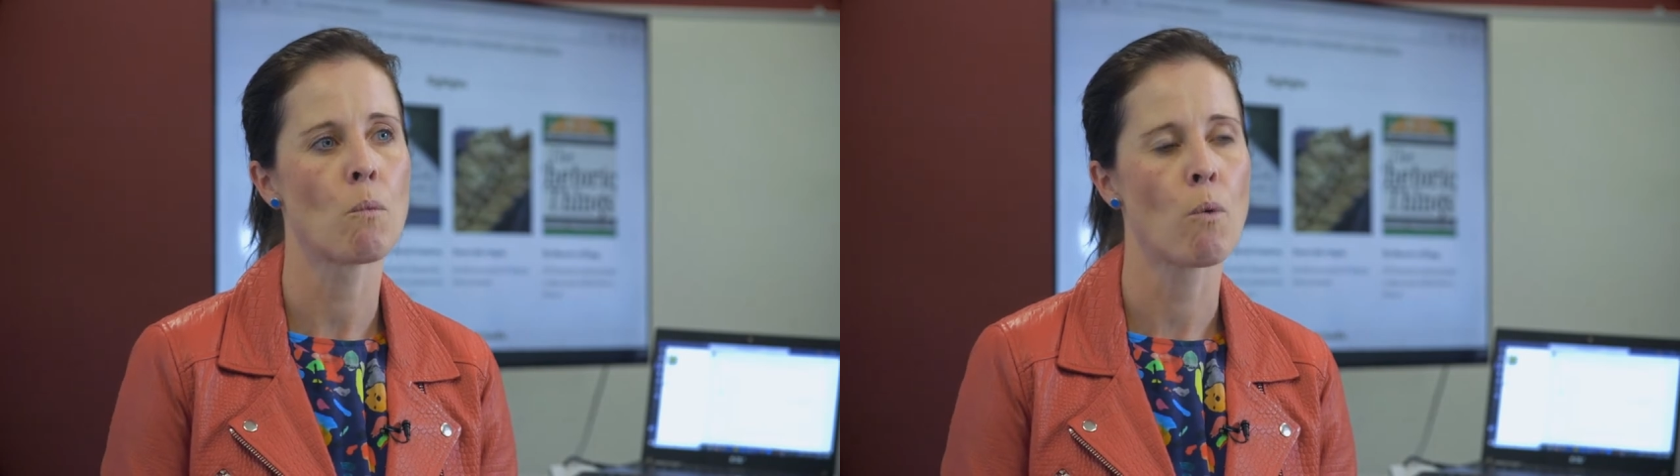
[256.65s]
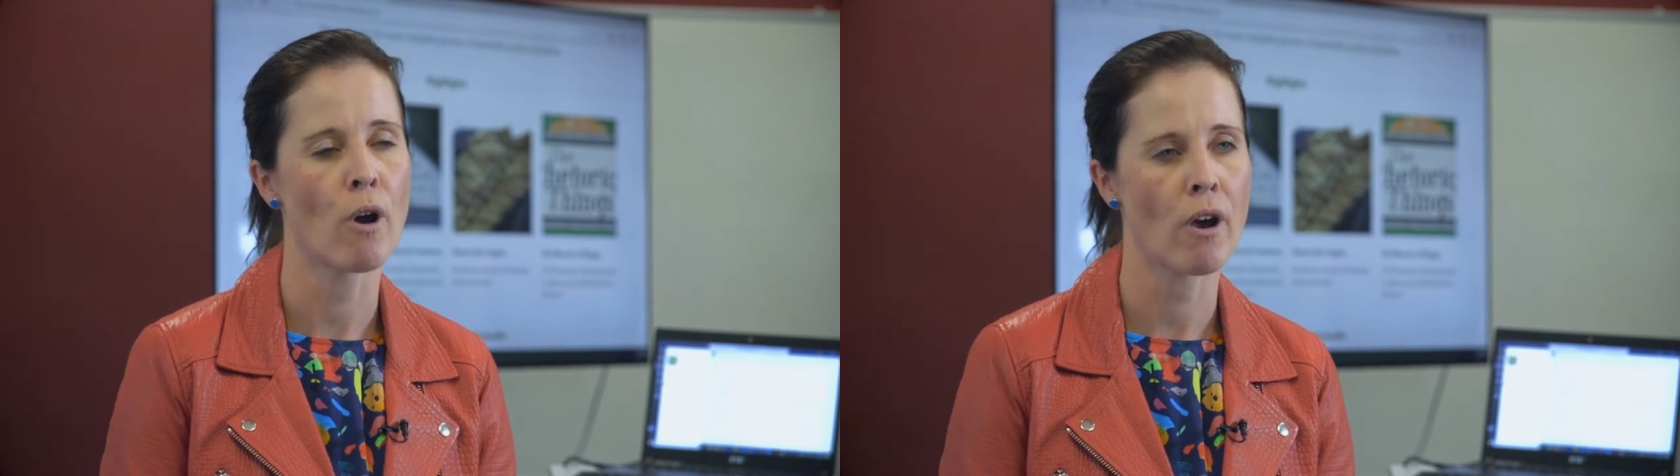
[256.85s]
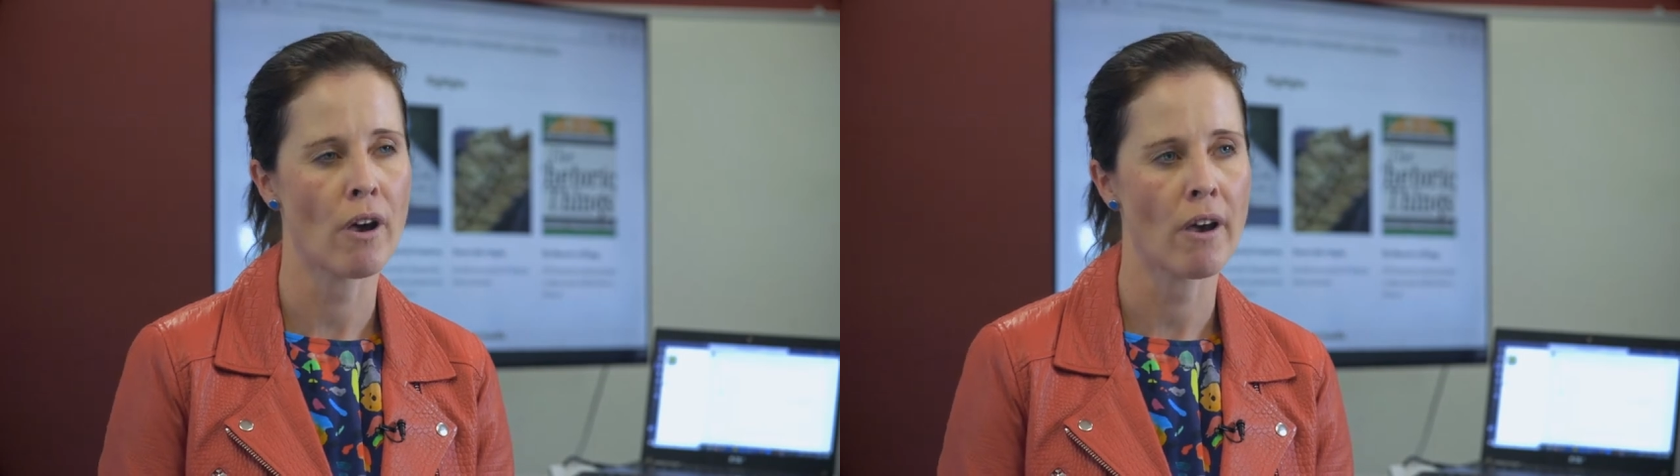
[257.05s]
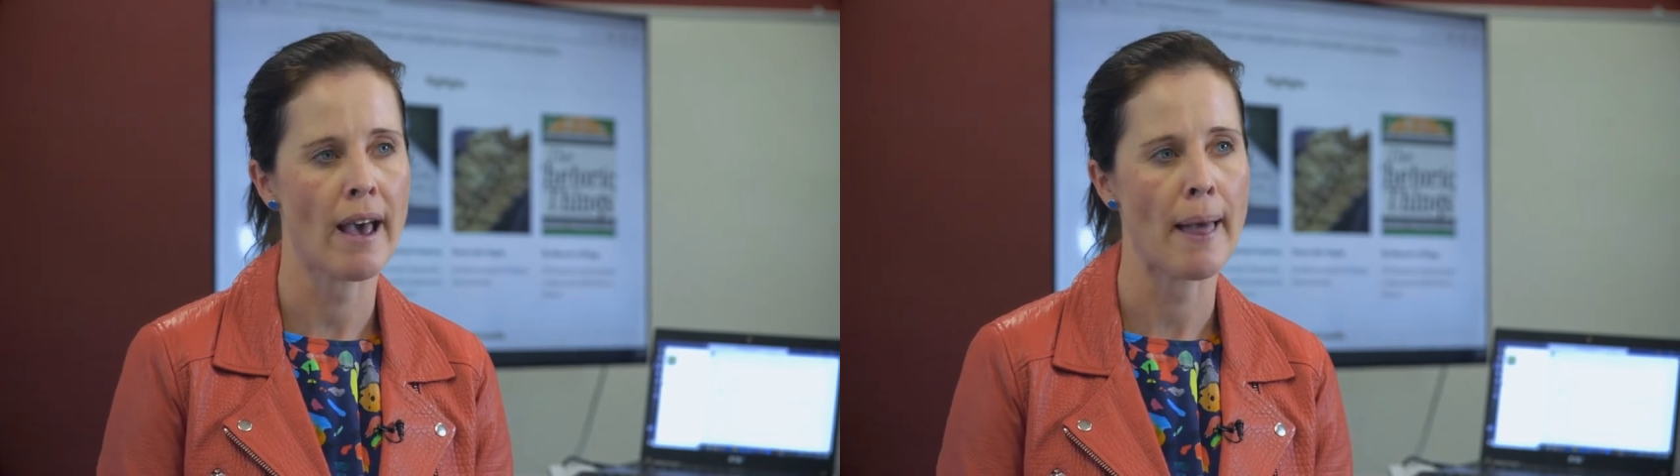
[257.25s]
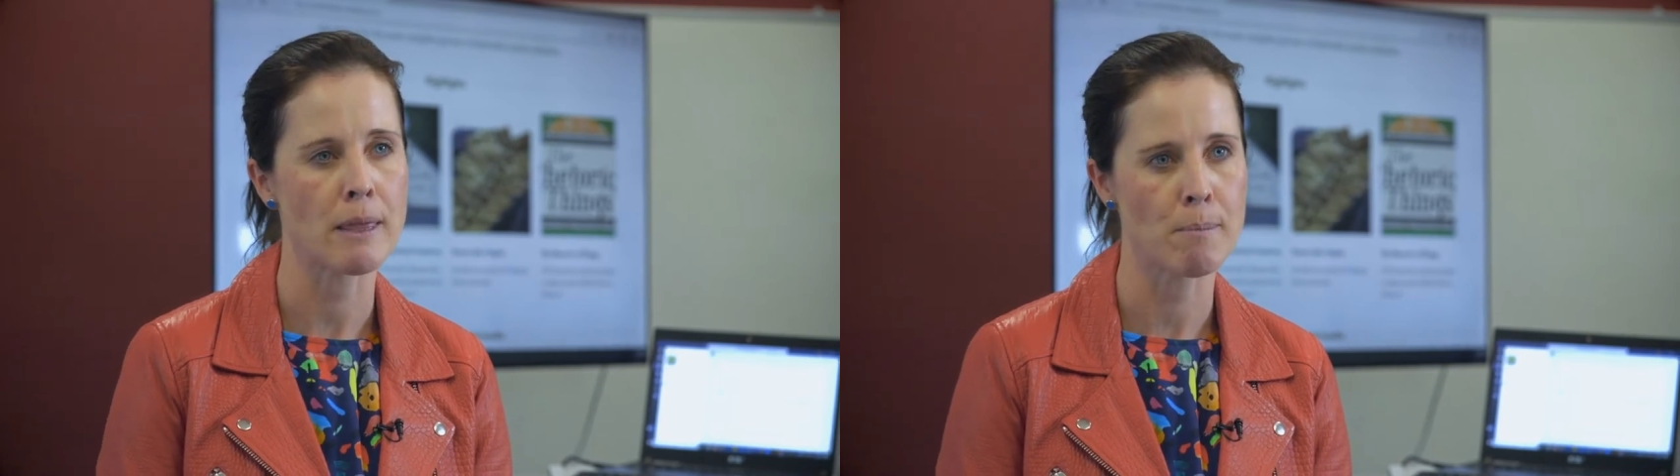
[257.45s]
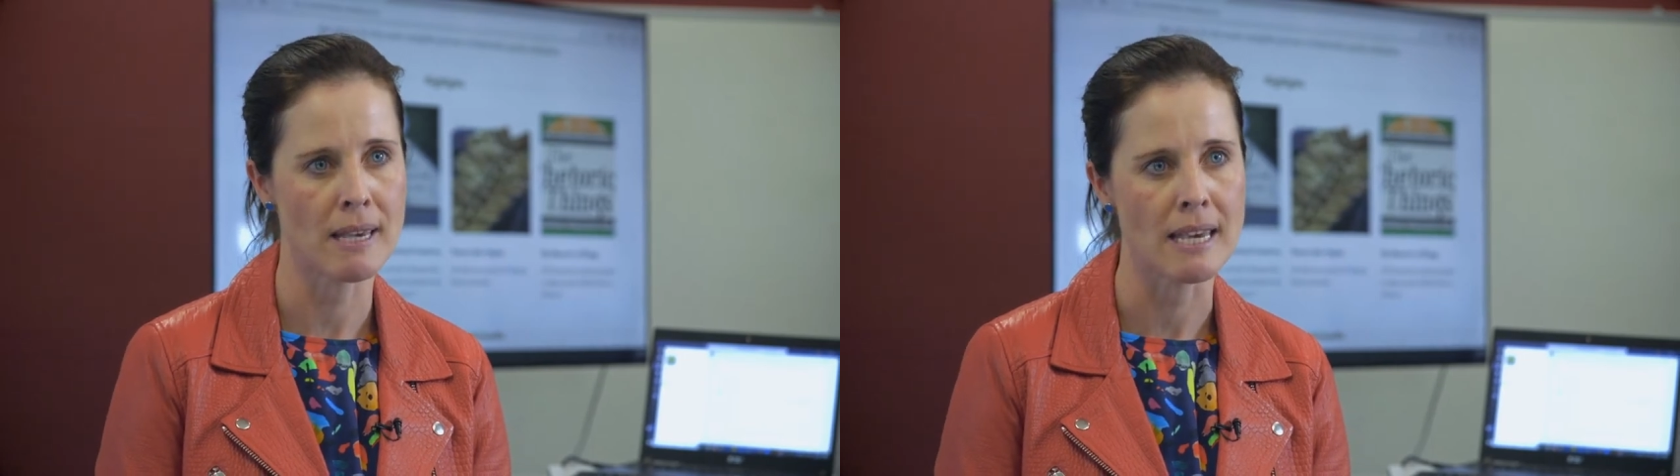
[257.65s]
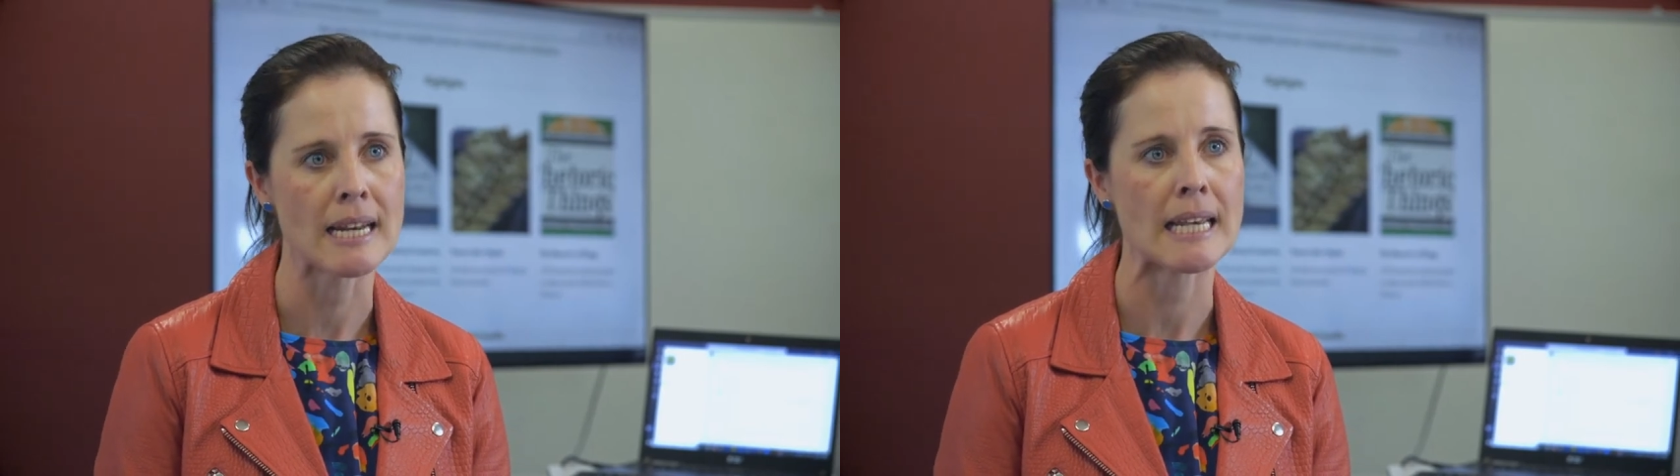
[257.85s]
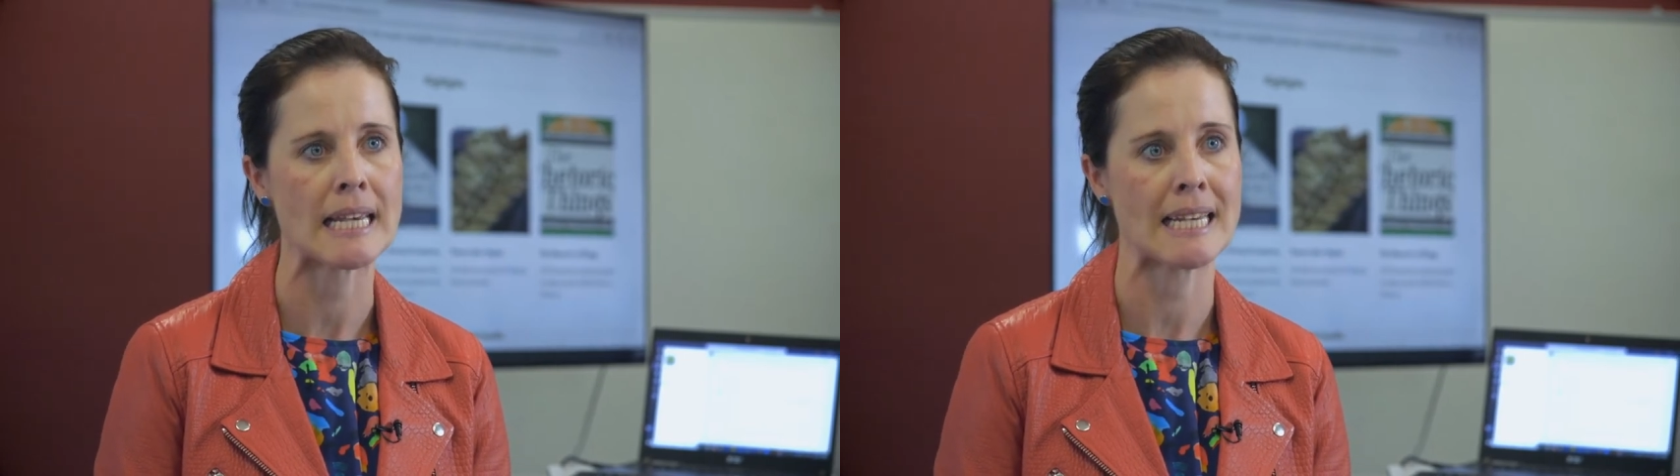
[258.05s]
were at the
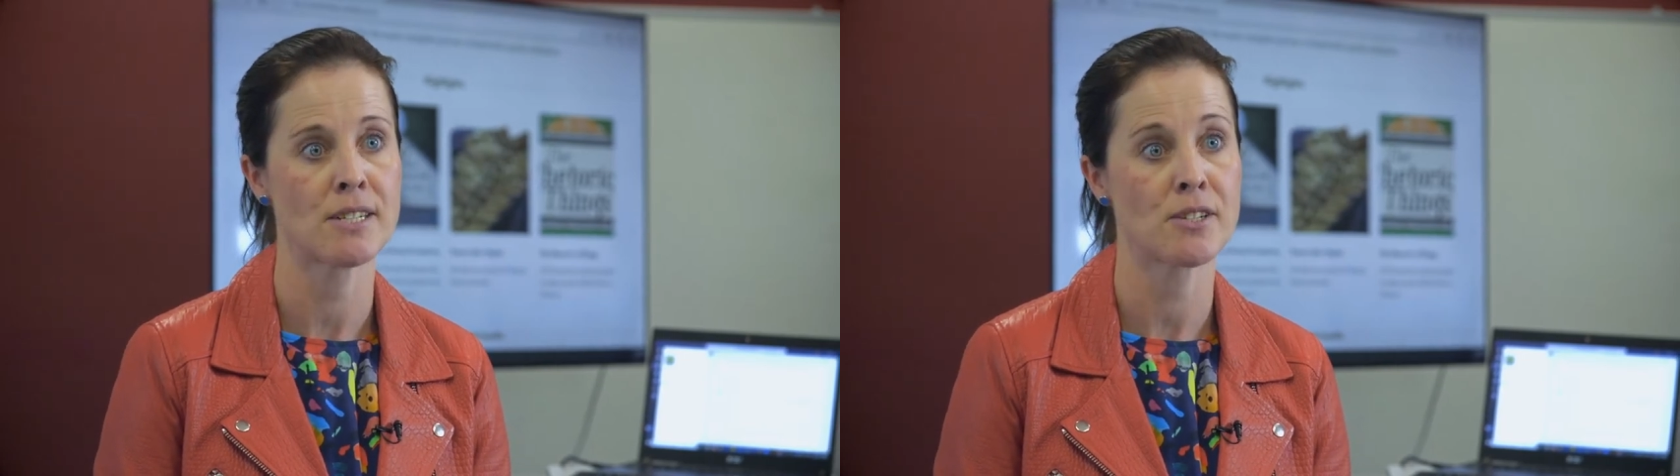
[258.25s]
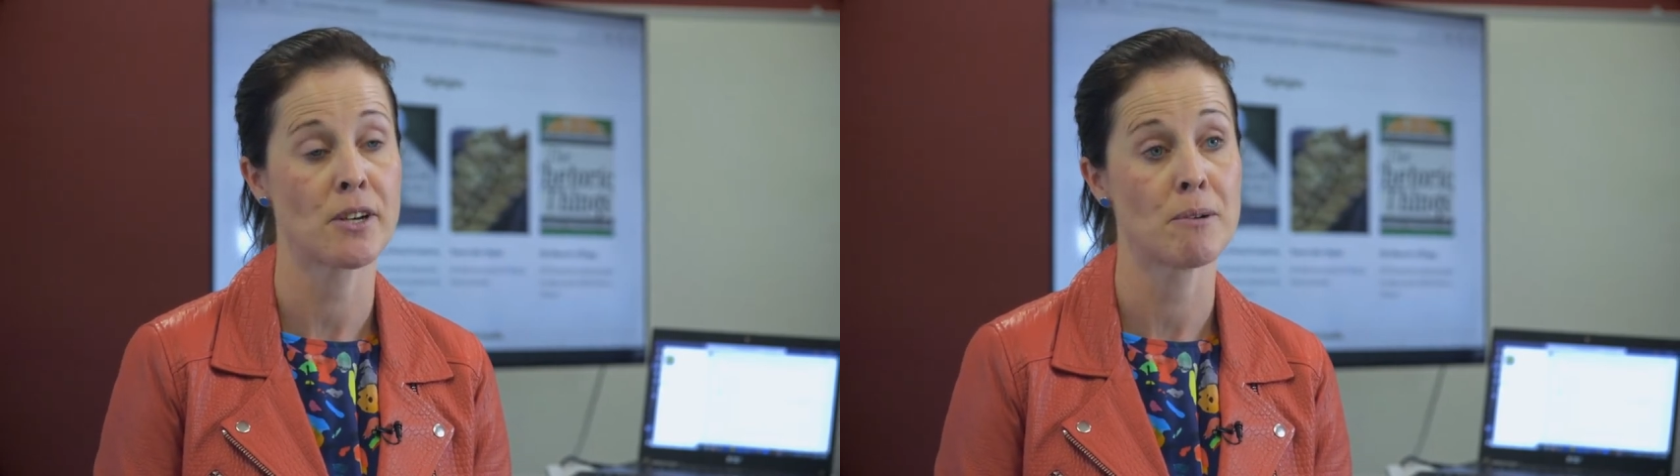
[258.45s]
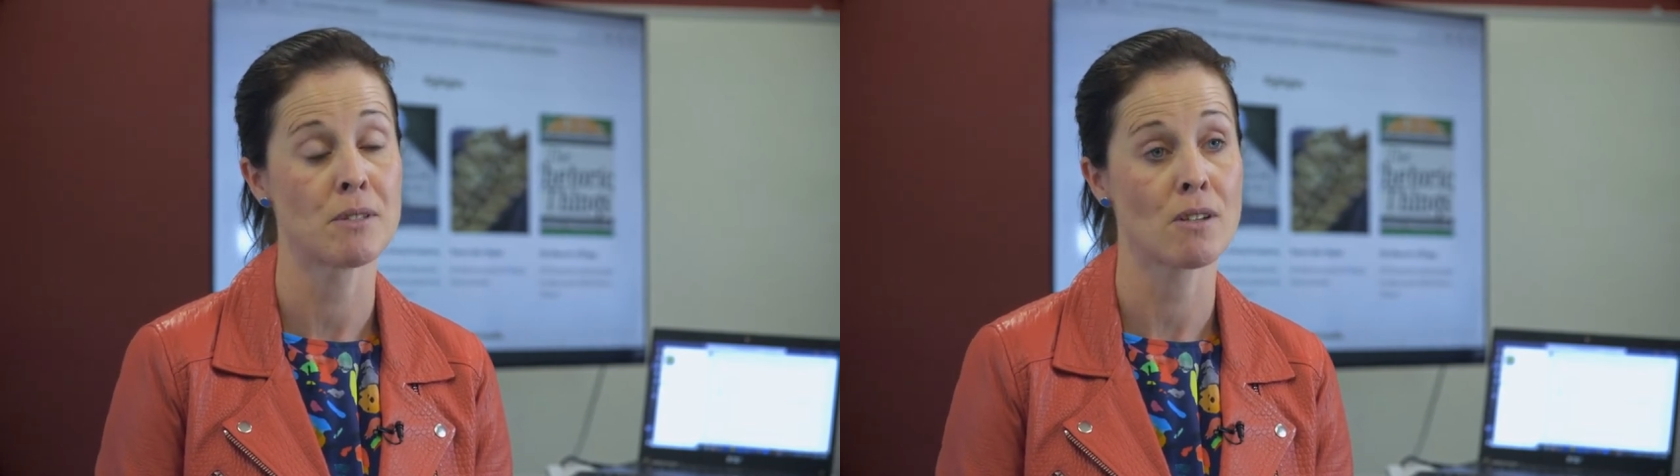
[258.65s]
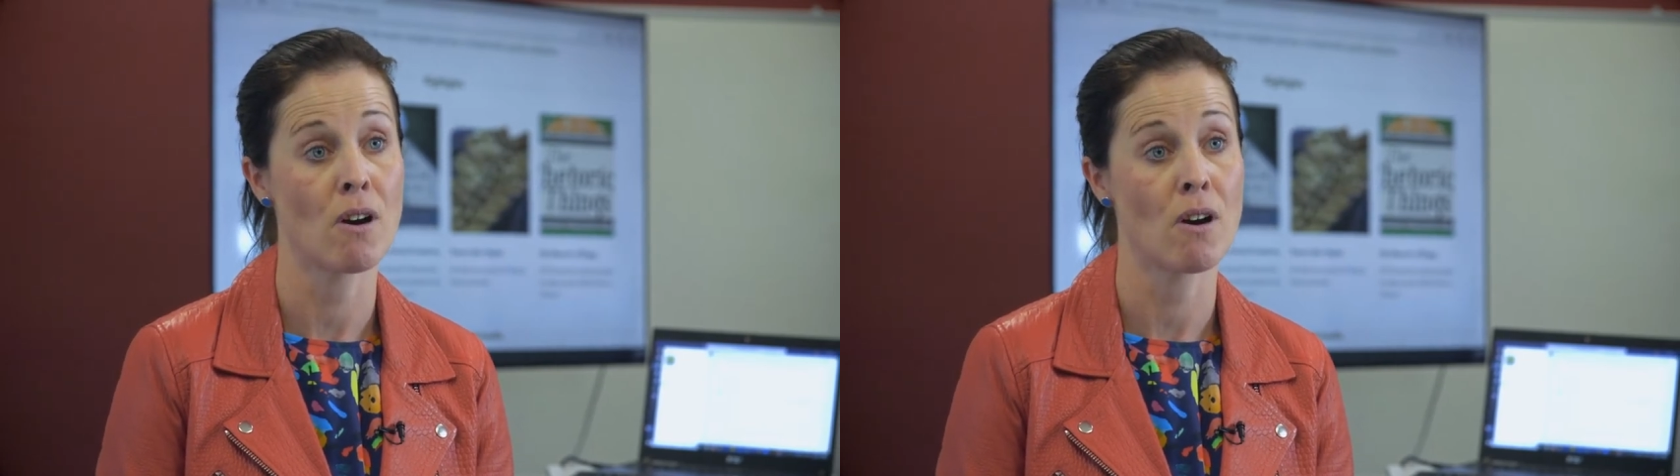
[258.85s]
beginning in terms